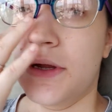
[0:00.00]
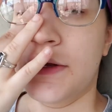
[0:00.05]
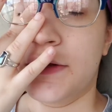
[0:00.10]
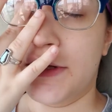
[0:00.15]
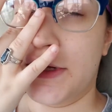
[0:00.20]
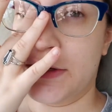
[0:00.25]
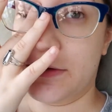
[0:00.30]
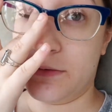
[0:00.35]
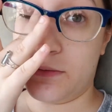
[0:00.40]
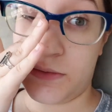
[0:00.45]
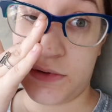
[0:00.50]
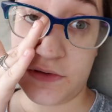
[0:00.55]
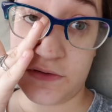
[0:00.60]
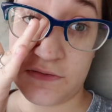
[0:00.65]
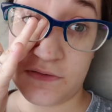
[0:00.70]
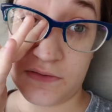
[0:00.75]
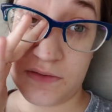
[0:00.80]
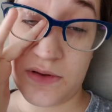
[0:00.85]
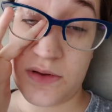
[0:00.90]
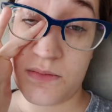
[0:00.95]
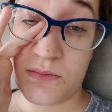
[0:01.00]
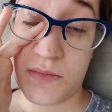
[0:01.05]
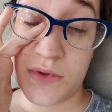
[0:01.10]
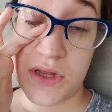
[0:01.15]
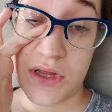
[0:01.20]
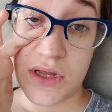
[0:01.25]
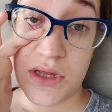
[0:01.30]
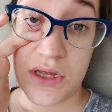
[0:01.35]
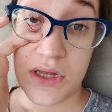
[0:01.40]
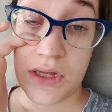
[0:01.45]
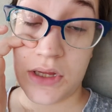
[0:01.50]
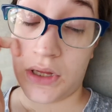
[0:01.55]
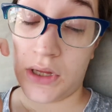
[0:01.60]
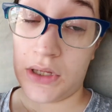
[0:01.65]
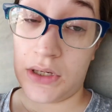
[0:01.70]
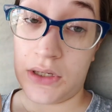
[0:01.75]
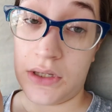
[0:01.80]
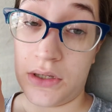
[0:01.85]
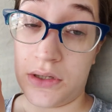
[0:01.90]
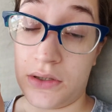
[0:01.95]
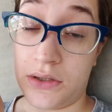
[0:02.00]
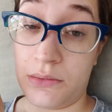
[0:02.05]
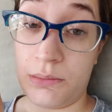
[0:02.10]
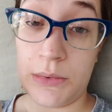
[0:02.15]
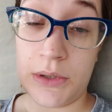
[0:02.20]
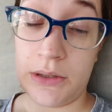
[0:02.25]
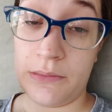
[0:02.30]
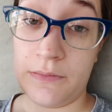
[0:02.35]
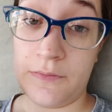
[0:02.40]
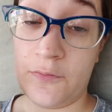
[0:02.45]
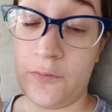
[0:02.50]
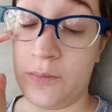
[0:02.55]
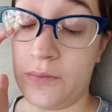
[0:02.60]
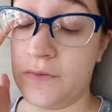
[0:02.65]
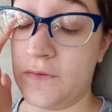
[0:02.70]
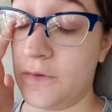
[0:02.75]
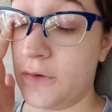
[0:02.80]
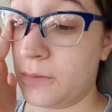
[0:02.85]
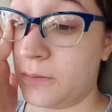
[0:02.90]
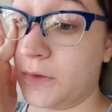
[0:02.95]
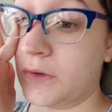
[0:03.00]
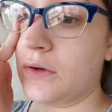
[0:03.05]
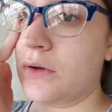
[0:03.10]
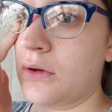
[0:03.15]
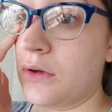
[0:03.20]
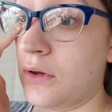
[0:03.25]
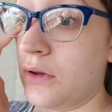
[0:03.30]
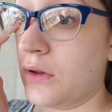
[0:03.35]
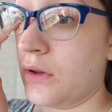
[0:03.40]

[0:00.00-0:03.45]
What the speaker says: to help me sleep, and I'm super sleepy.